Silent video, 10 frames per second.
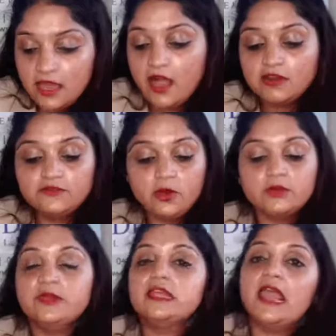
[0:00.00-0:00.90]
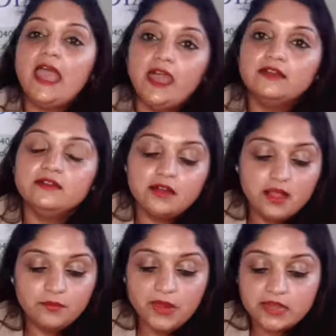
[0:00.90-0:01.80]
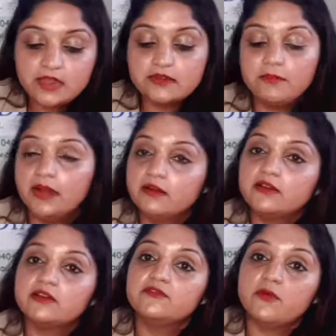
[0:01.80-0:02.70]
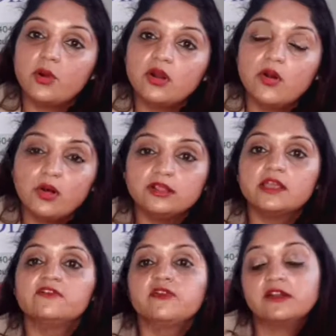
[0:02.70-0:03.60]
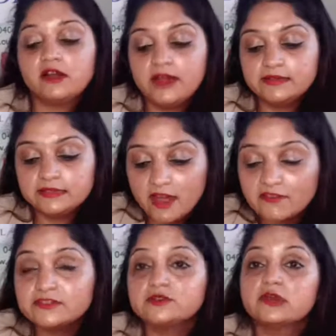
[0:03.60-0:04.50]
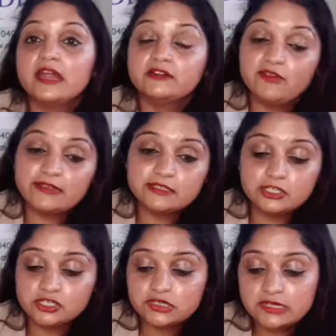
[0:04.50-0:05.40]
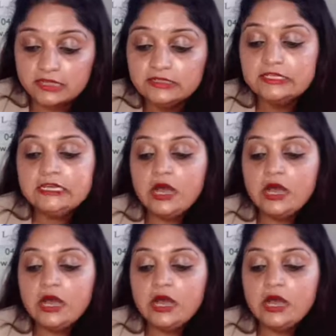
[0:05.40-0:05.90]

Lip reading: they are following and making it mandatory for all their frontline staff to get vaccination done.